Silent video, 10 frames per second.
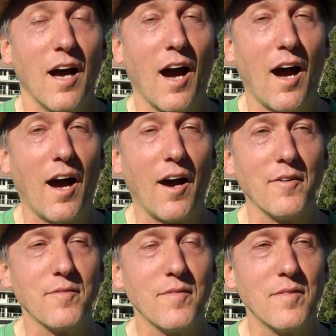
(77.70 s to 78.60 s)

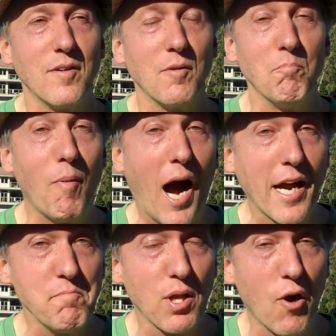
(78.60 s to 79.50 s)
uh,
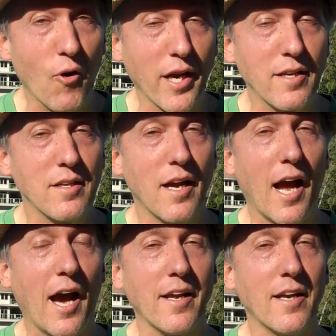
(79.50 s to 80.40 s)
mind-blowing,
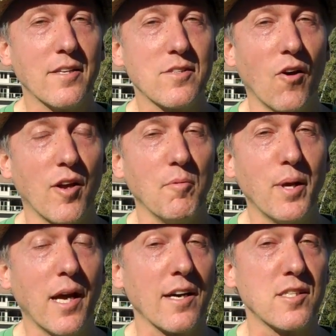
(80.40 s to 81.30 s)
and it is going to
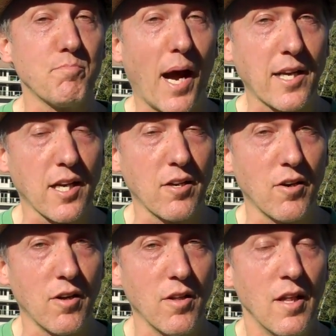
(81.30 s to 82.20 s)
be a
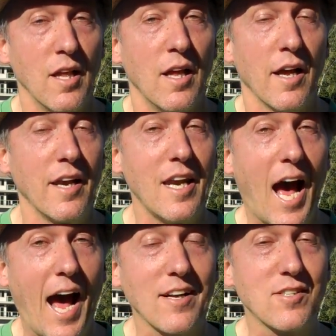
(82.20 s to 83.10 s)
spectacle
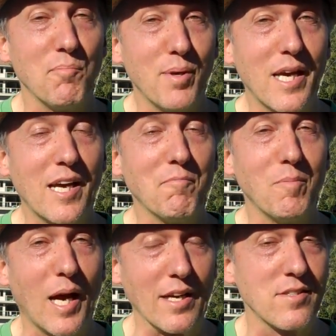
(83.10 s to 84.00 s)
not to be
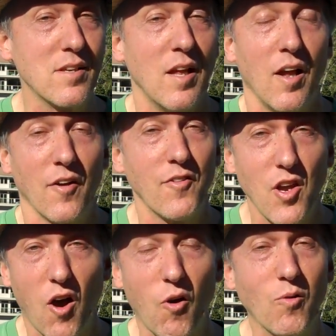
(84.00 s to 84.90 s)
missed.
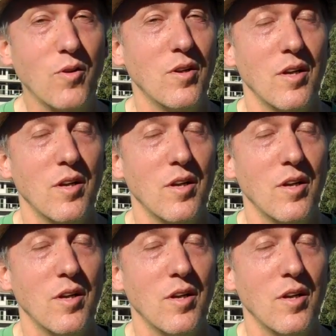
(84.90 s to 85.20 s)
Don't